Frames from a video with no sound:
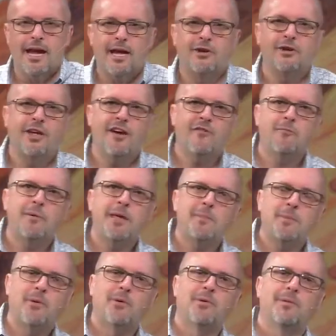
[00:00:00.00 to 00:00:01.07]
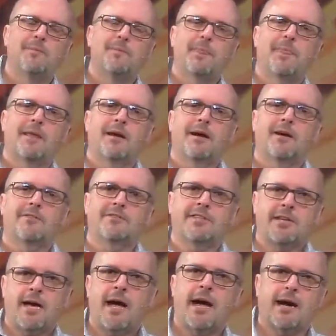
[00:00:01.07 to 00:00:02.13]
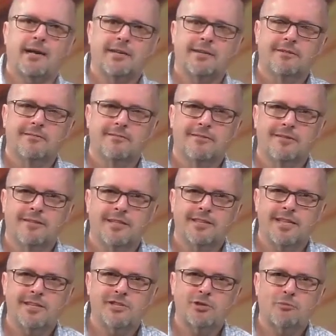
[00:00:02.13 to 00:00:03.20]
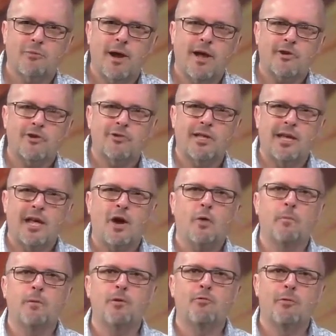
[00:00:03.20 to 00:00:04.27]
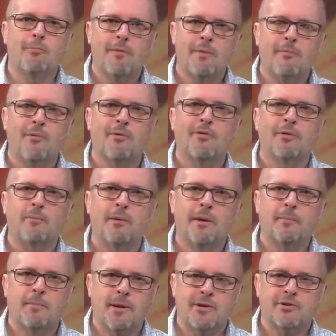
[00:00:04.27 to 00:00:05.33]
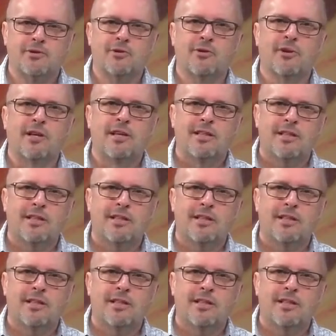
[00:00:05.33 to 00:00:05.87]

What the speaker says: And do you have people of tact, that they surround you and they help you remember the big picture?